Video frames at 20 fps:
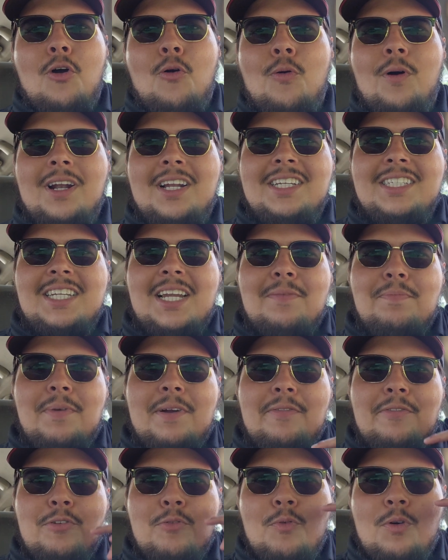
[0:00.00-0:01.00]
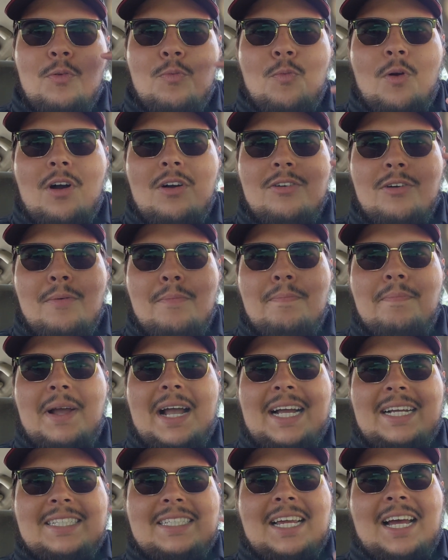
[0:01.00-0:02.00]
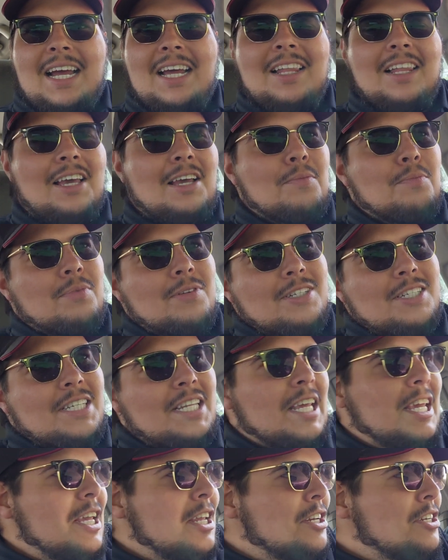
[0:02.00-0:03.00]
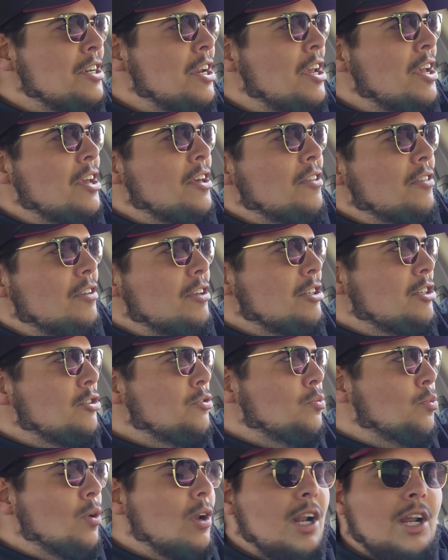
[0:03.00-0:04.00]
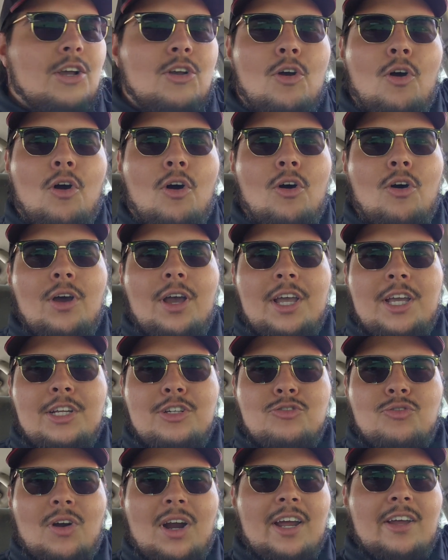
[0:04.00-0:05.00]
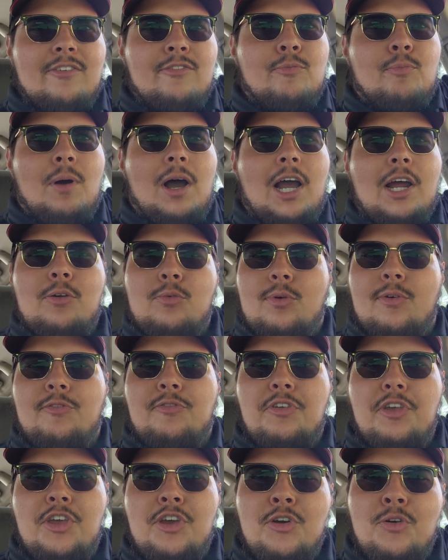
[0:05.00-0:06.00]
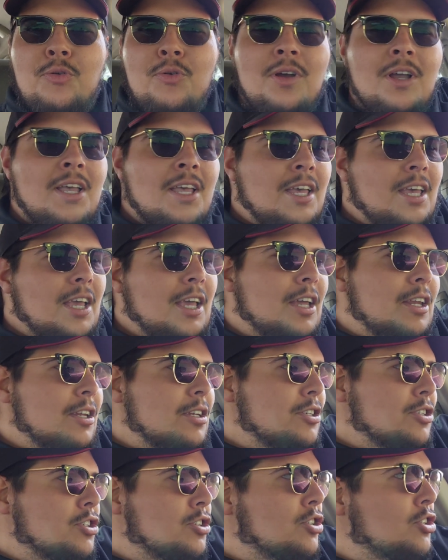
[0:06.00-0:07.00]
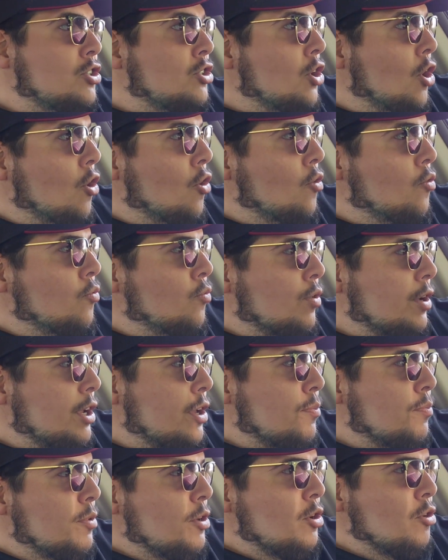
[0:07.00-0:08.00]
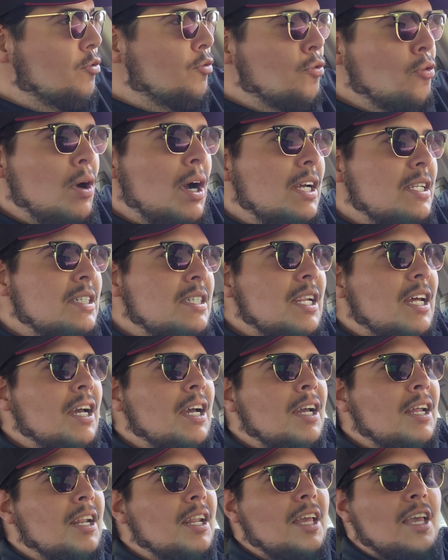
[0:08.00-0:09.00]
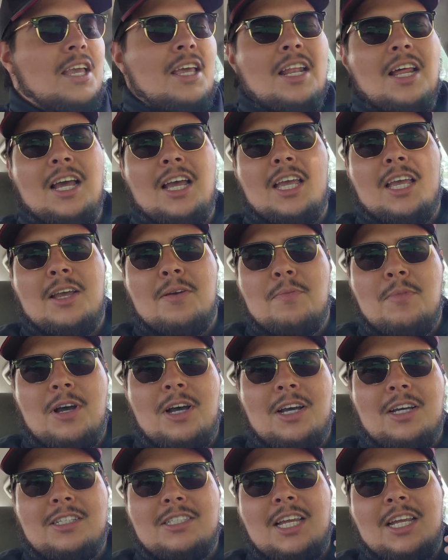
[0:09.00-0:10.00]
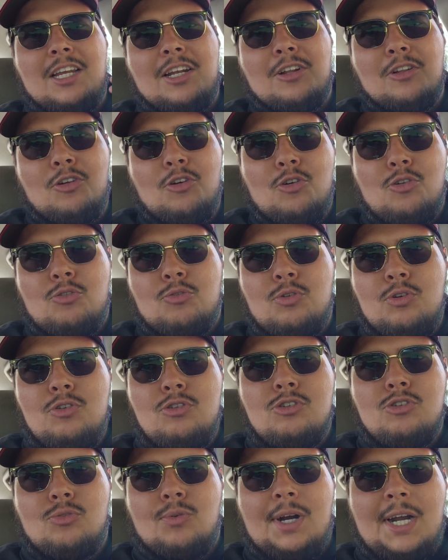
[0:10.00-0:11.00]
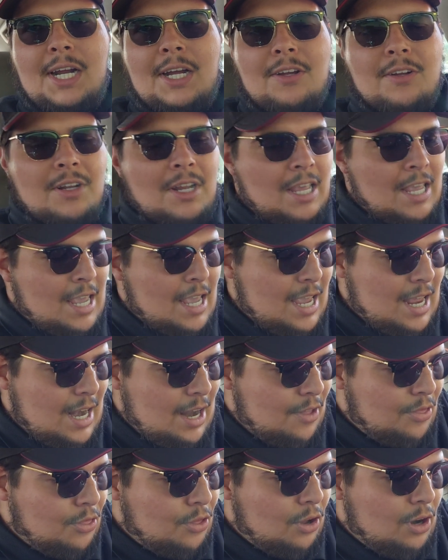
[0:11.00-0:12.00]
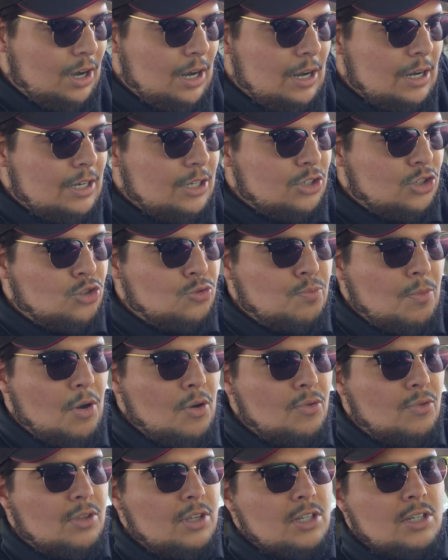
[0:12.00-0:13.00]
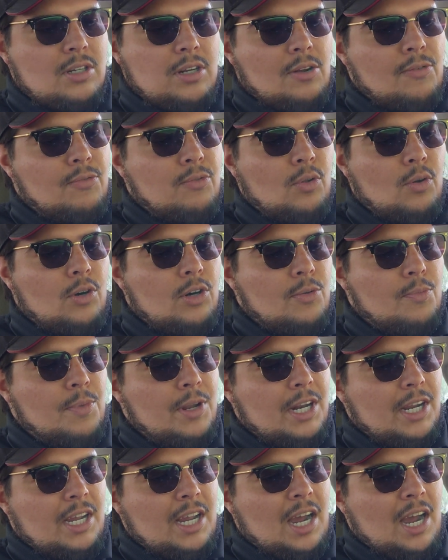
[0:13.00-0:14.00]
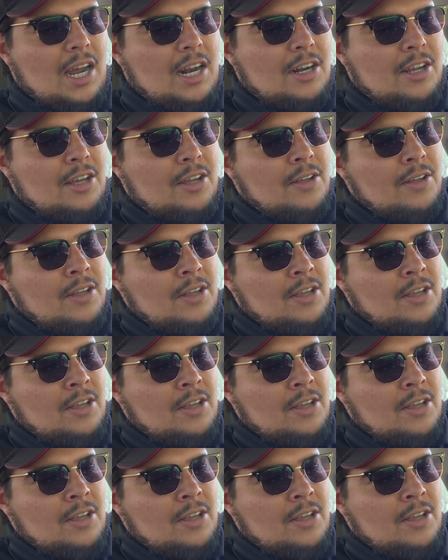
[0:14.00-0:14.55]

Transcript: what is up, everyone? Welcome back to Highline Prestige. This is what I call a drive-by review. It is so freaking beautiful outside, and I am taking a little cruise around. And I thought I'd smoke this Flor Dominicana